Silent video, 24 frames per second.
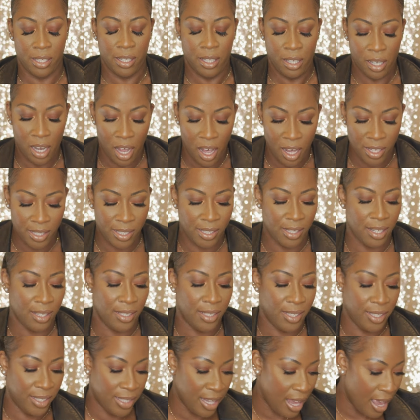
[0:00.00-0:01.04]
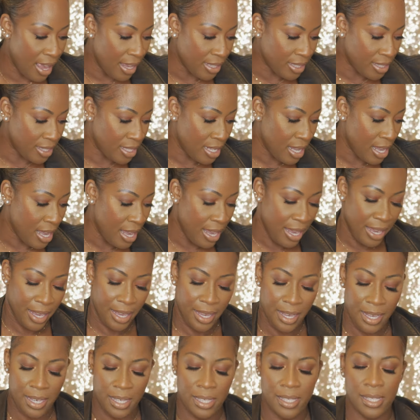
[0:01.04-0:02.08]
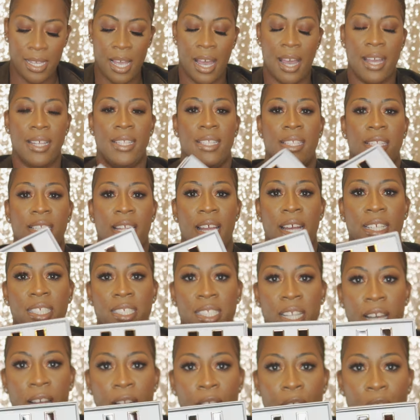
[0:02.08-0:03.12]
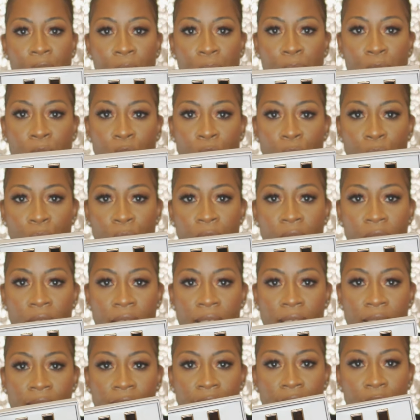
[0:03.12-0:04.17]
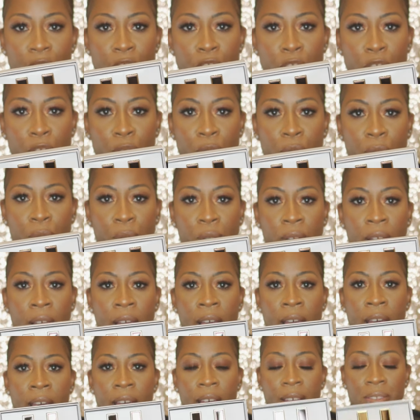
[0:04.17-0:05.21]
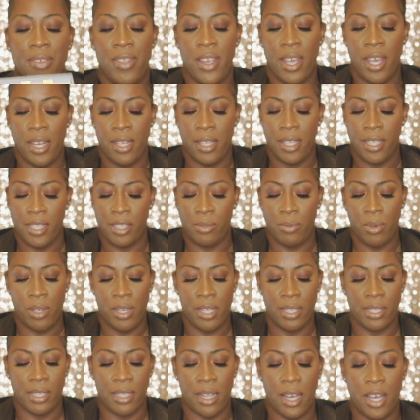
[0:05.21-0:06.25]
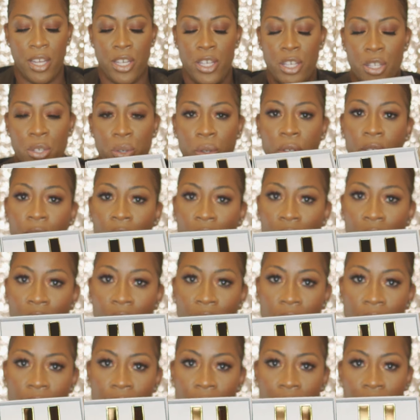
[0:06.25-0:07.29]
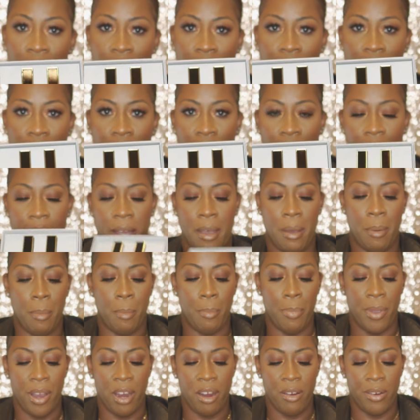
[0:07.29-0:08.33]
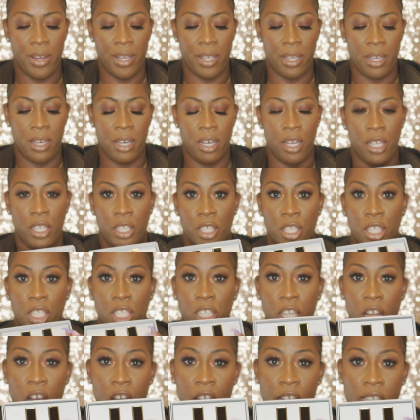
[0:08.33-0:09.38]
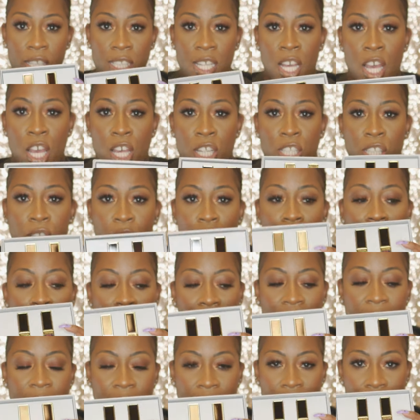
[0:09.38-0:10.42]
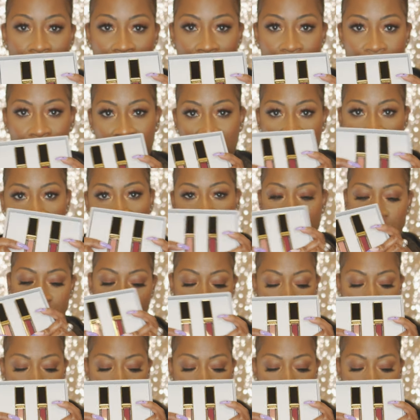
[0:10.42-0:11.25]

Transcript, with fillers: gloss set, and I snatched that up. 2 glosses, a nude, and then this one is a nude gloss, and then like a berry color gloss. So I'm excited for